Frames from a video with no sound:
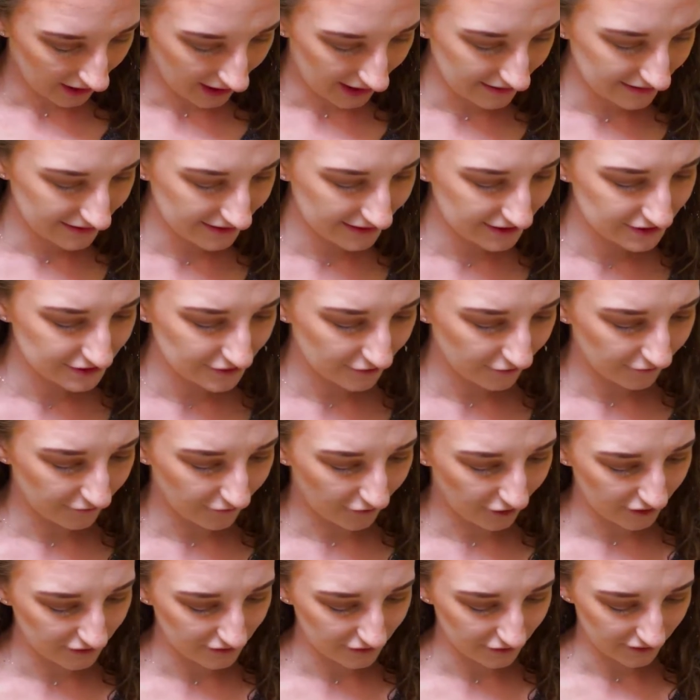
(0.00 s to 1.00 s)
I think so
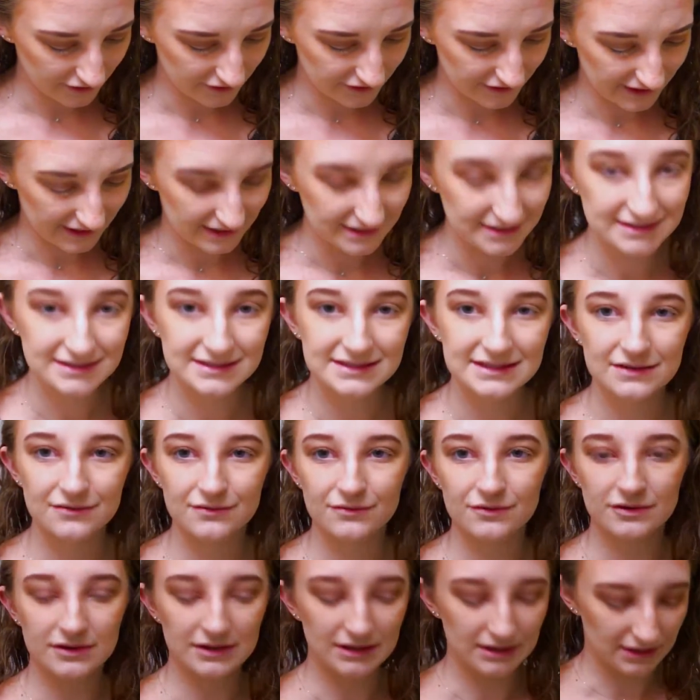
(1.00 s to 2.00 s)
far the only thing I
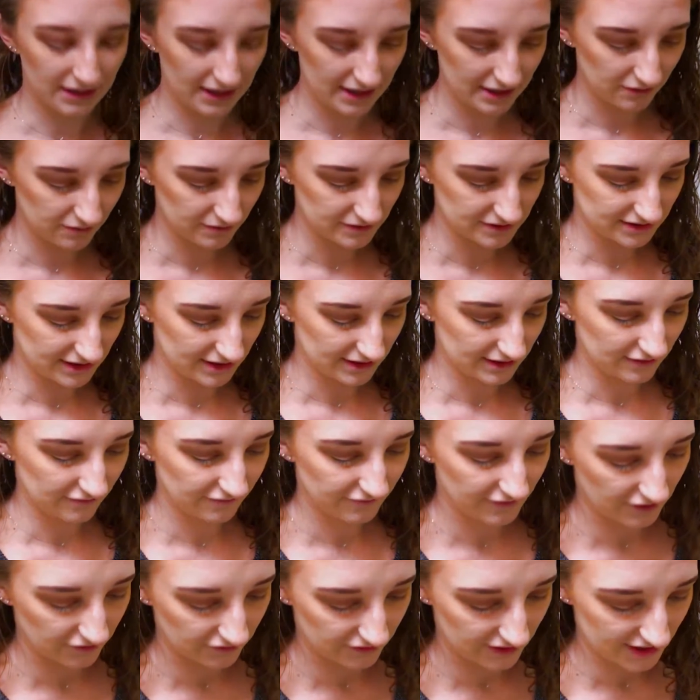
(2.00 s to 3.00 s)
didn't really like was like the
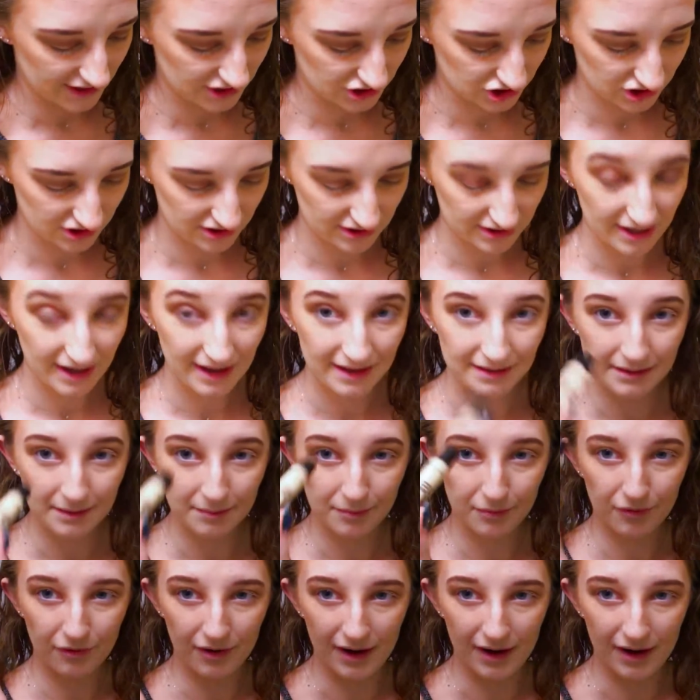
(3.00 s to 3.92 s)
foundation and the